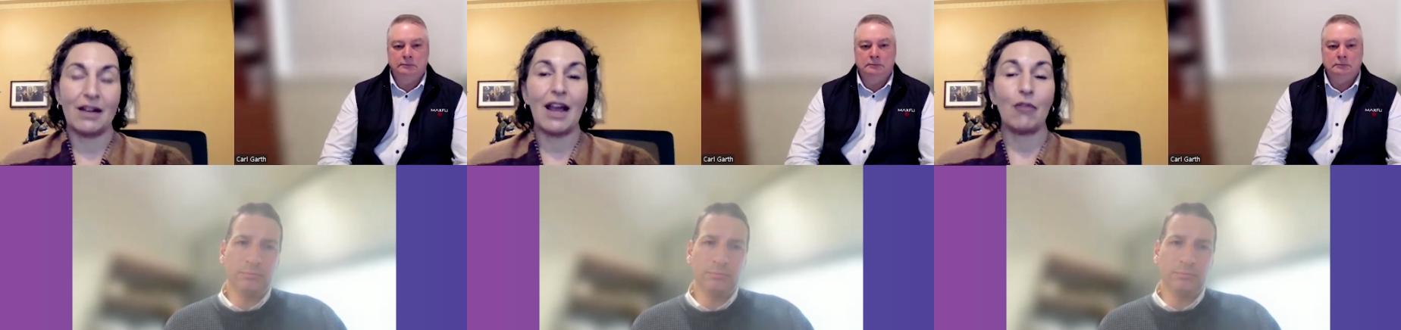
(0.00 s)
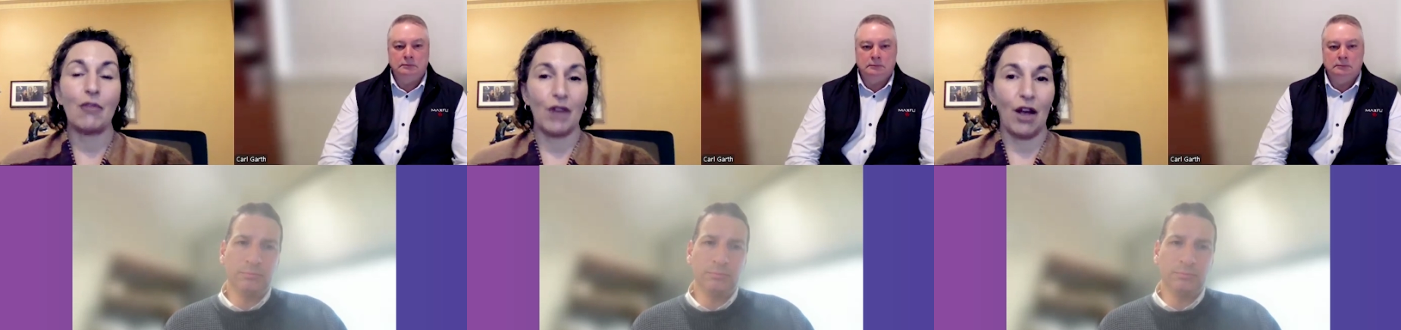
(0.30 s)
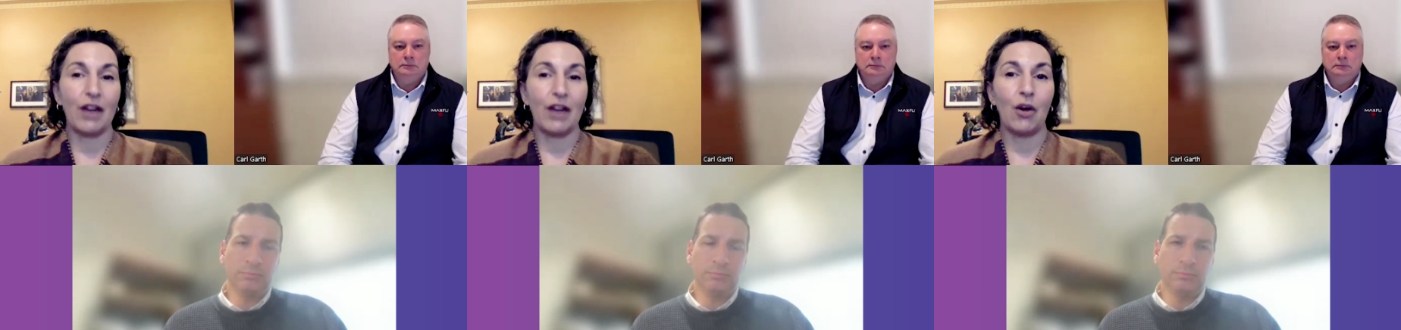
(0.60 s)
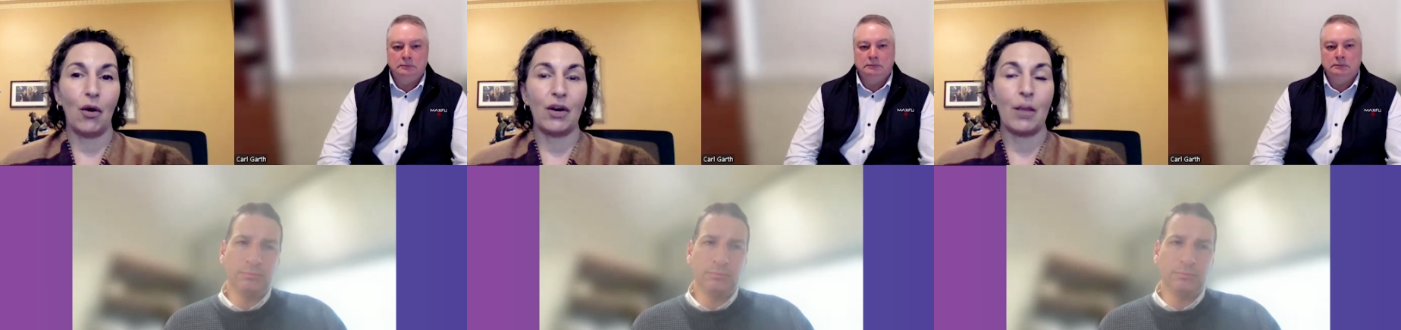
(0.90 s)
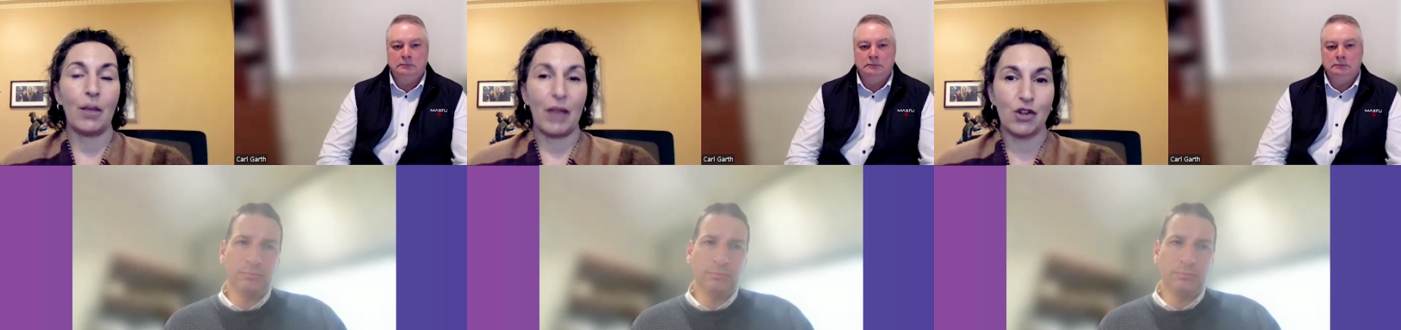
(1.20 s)
Speaker 1: and reliant on a
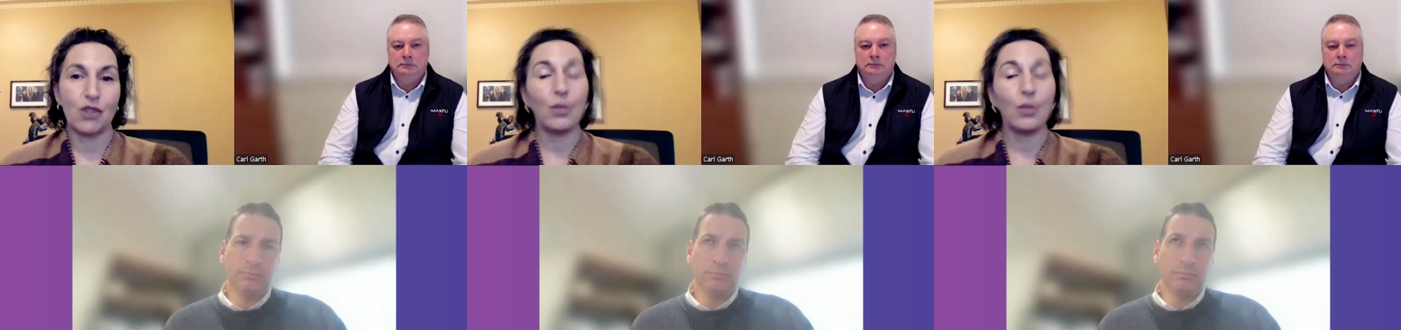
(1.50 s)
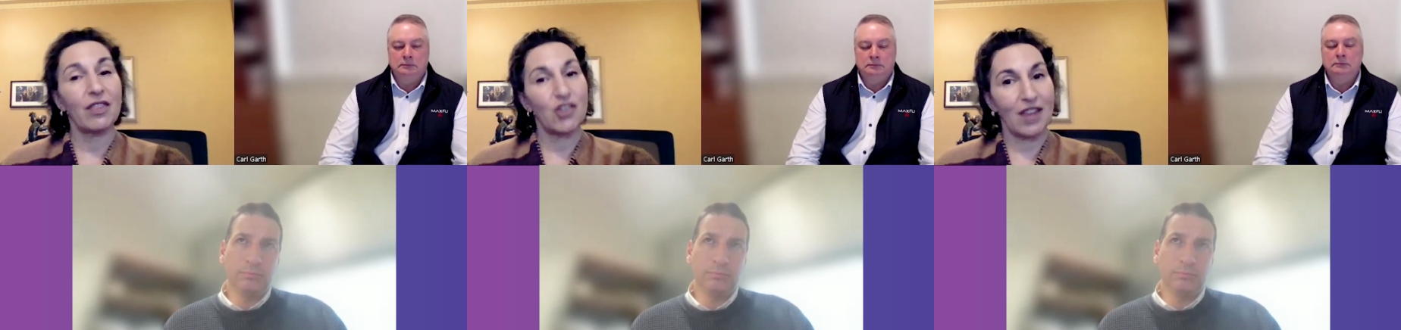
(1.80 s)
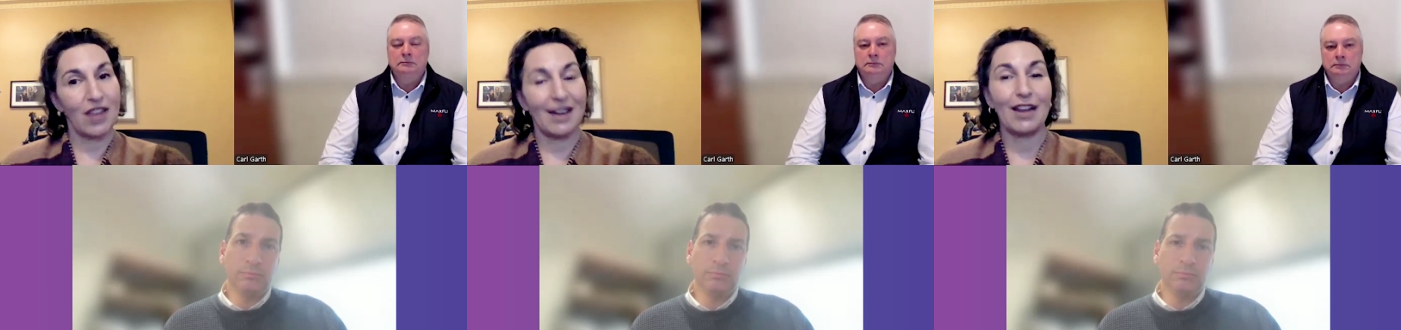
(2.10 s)
pension, which then